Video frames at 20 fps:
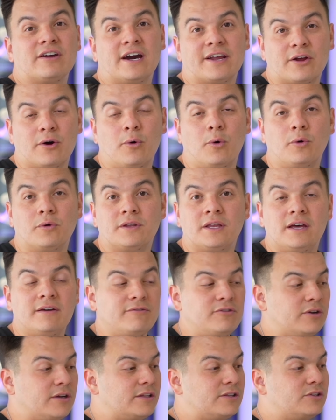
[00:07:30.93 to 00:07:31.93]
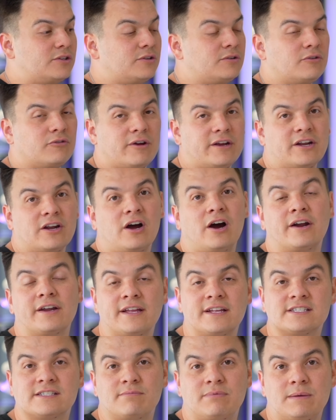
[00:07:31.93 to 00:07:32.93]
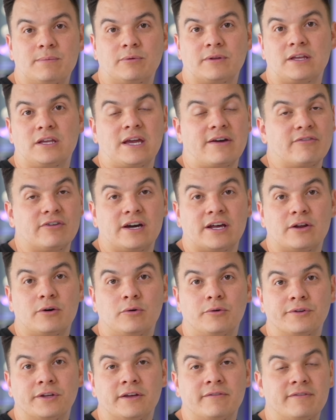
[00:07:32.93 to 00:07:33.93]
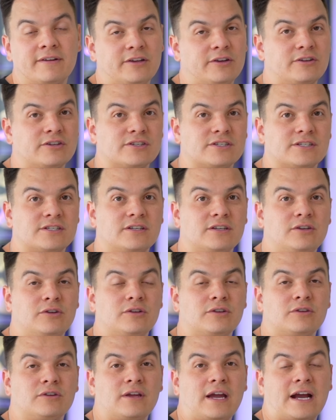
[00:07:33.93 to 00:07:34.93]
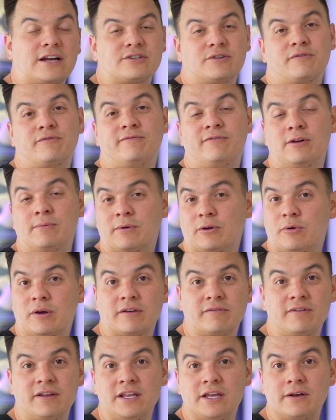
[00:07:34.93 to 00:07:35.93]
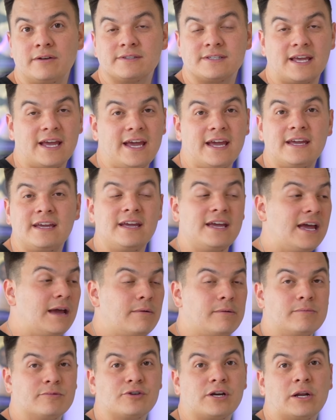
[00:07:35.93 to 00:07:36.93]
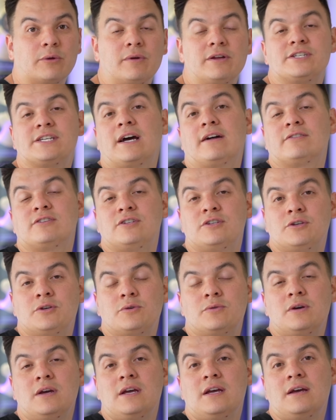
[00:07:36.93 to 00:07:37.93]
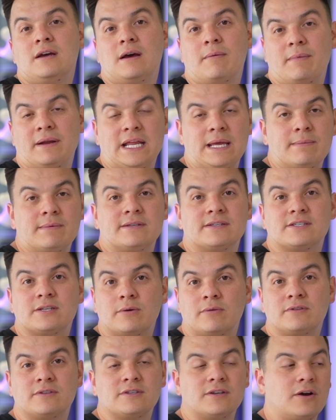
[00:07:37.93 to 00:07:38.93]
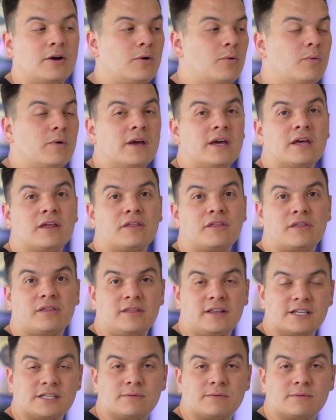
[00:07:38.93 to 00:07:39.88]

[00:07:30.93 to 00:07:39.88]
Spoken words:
got a hold of, you can create an audience of people that you haven't got a hold of, and you can actually film a quick video, say, hey, we've been trying to reach out to you. My name is so and so with